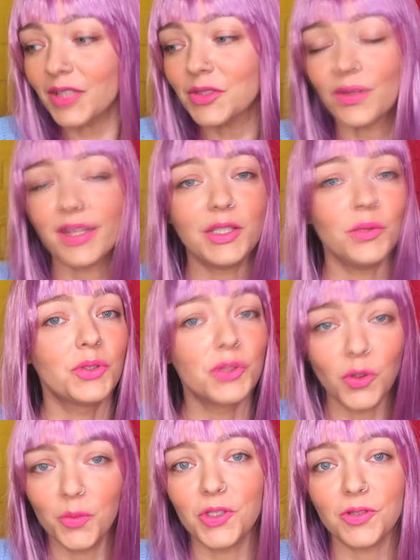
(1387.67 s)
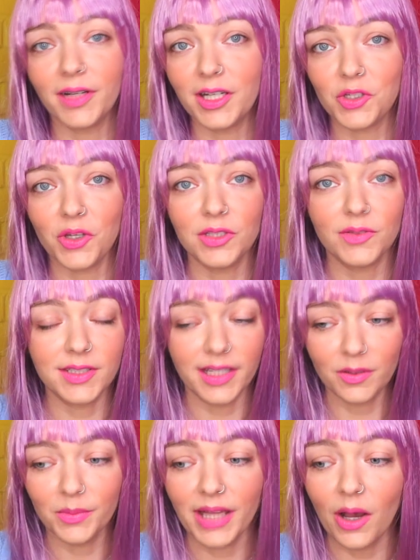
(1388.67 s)
So thank you so much, Irregular Choice, for
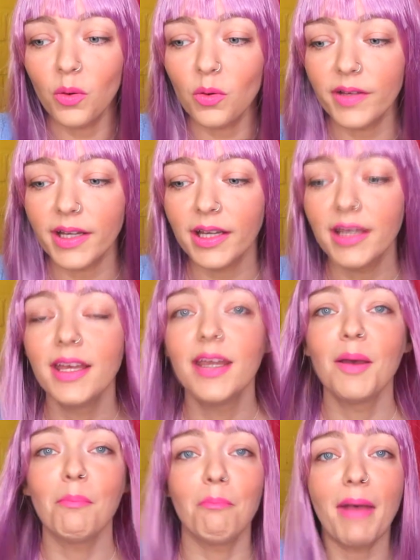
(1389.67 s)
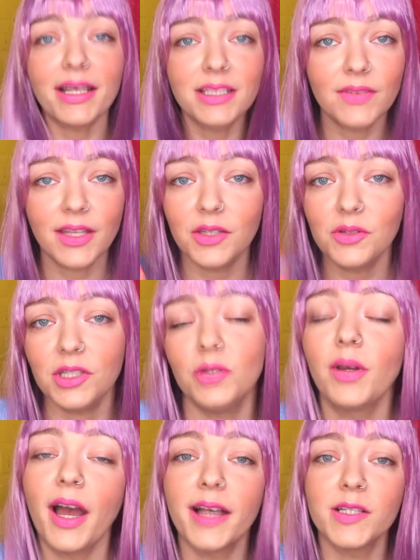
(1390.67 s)
sending me that over. Massive thank you to
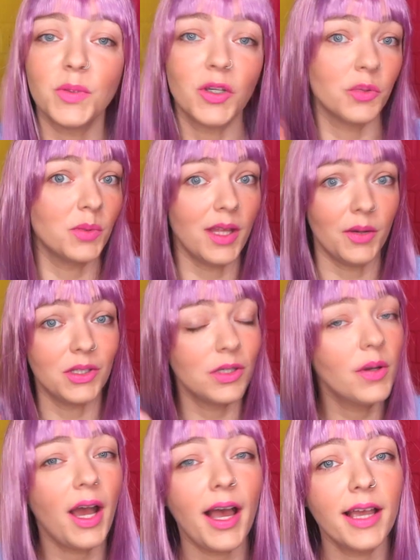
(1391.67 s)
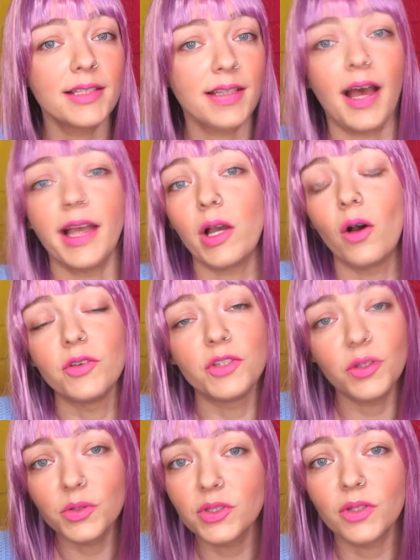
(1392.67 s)
you guys, because without you guys, I
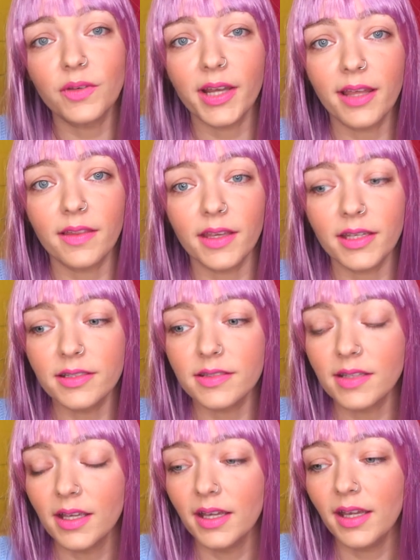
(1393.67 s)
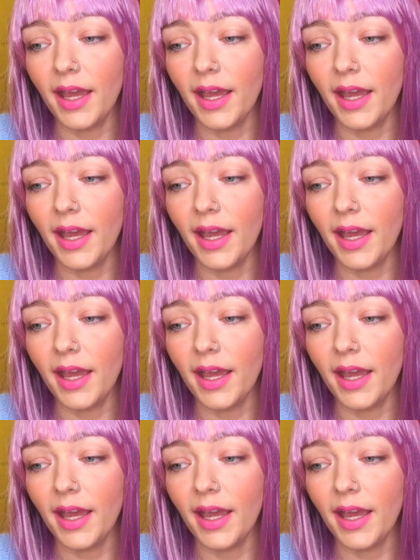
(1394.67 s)
can't do stuff like this.